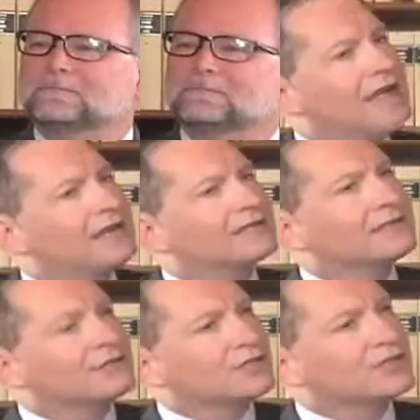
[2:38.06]
And it's
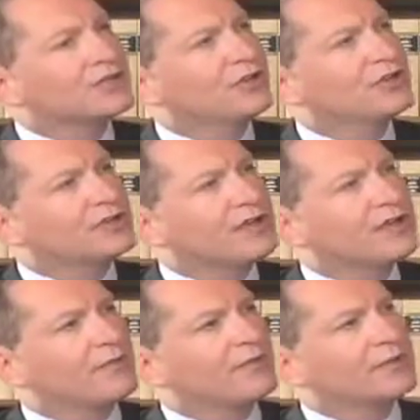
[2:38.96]
interesting you say
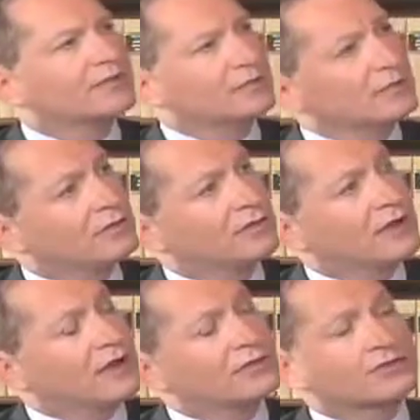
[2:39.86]
that, because look,
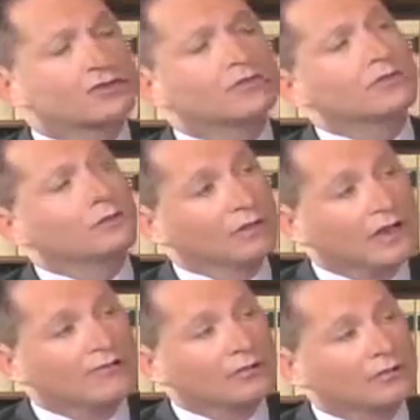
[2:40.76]
at a certain
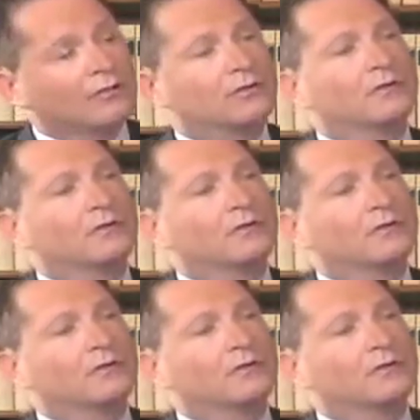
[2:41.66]
level,